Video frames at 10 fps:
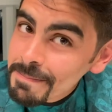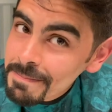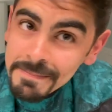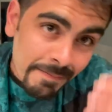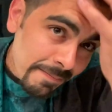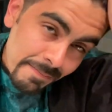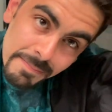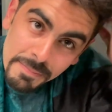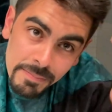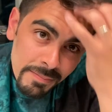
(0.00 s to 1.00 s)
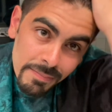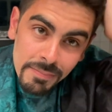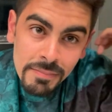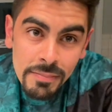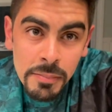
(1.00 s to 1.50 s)
And then last but not
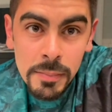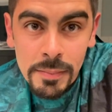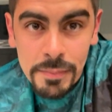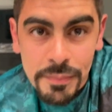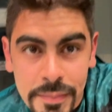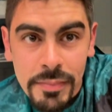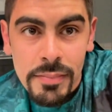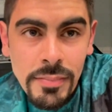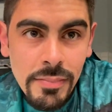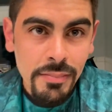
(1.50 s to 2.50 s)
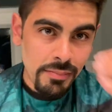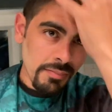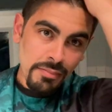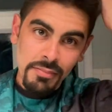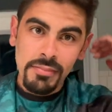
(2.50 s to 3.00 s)
least, I will shave
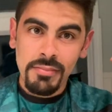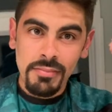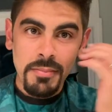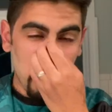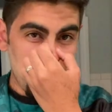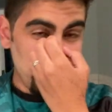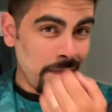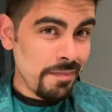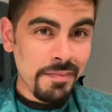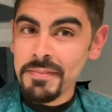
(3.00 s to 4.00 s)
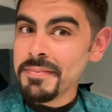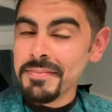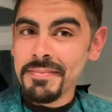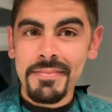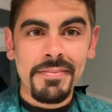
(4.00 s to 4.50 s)
off everything. This is
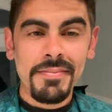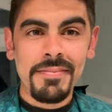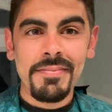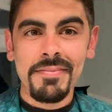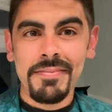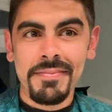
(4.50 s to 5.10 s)
the first time I'm